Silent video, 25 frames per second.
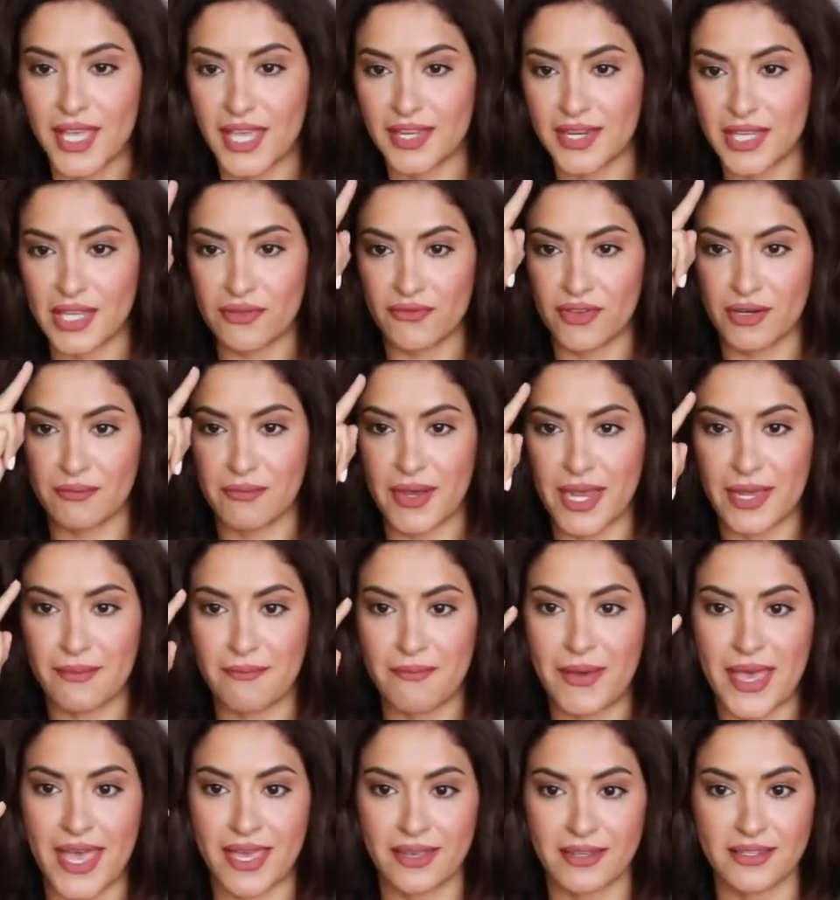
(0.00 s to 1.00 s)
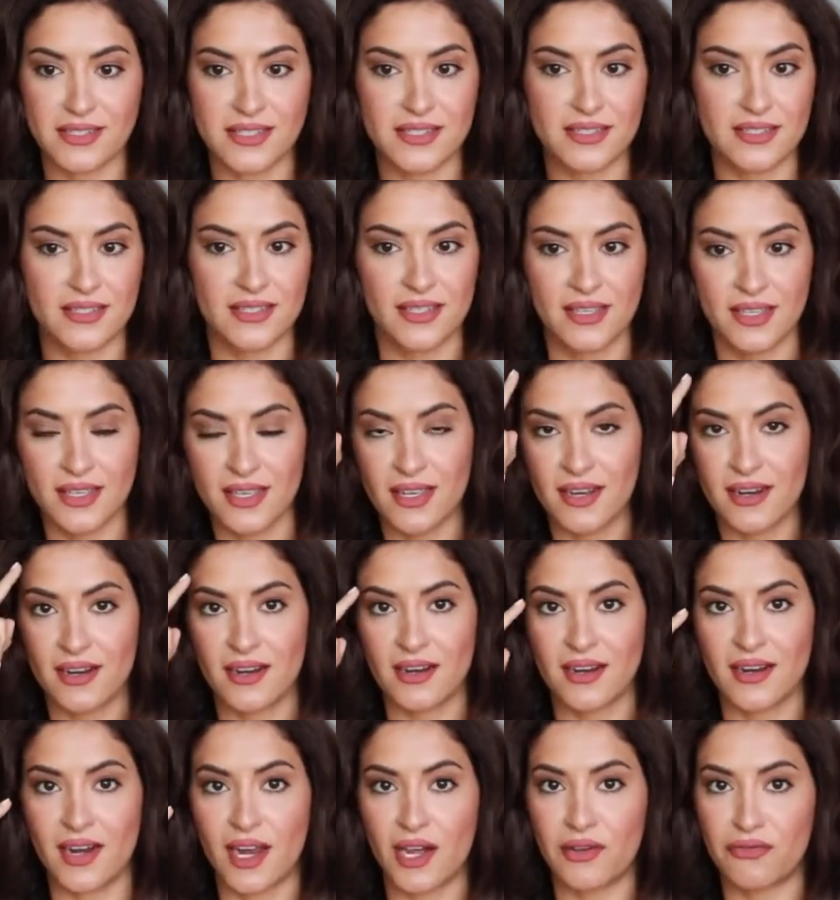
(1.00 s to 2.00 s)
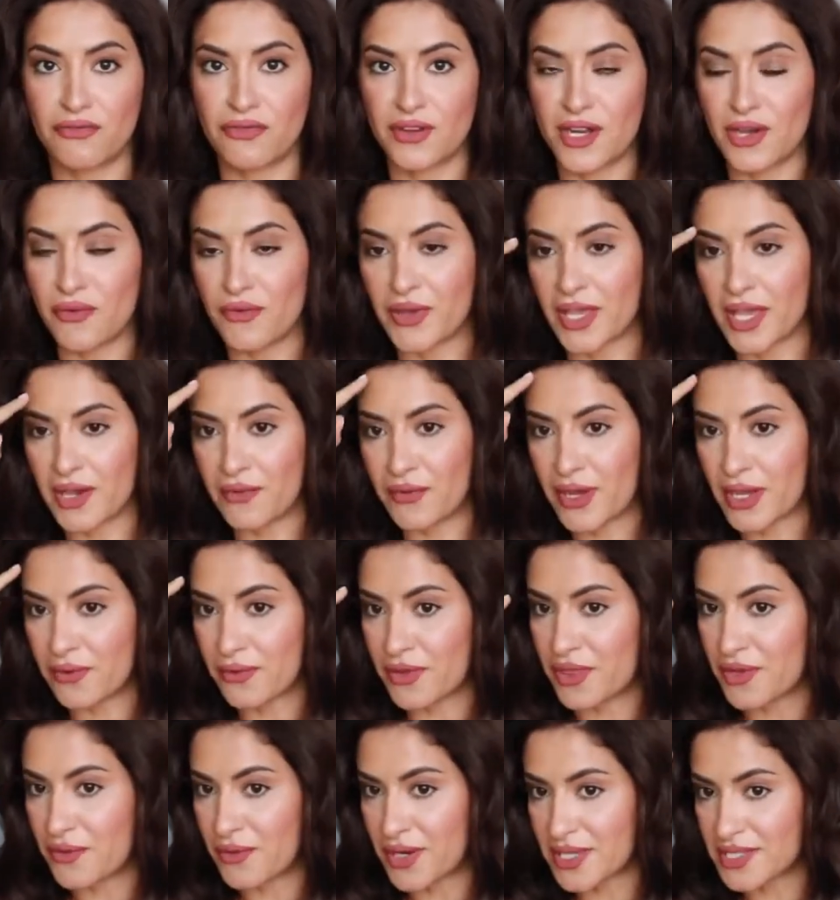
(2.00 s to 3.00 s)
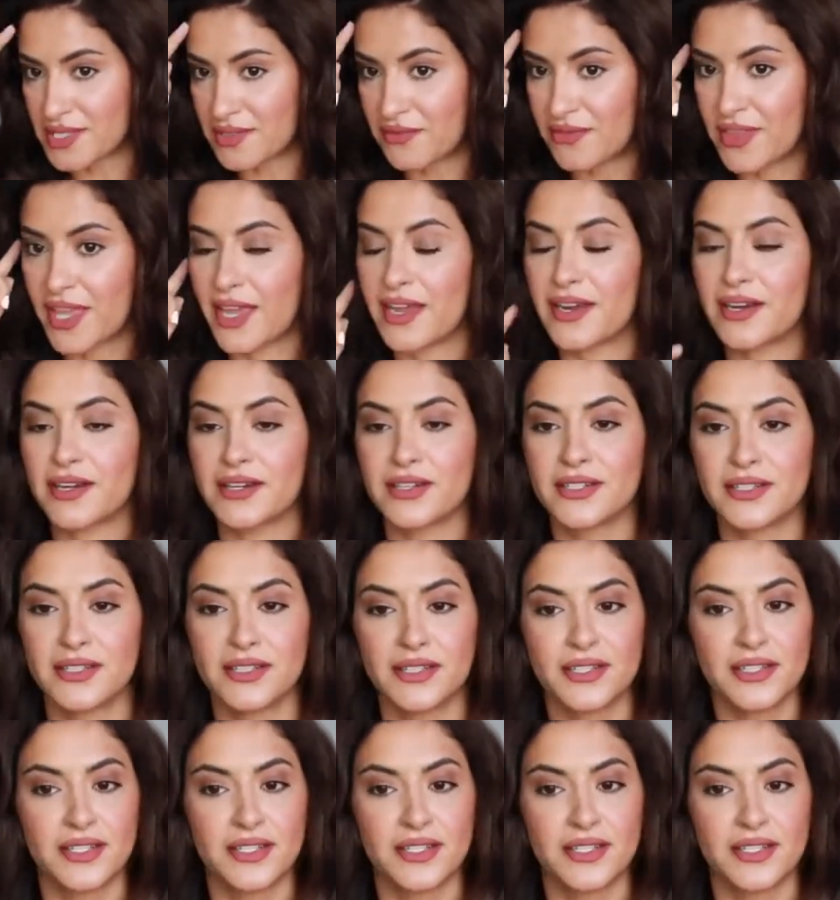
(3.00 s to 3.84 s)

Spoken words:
And even my bangs are flowing away with the rest of the hair.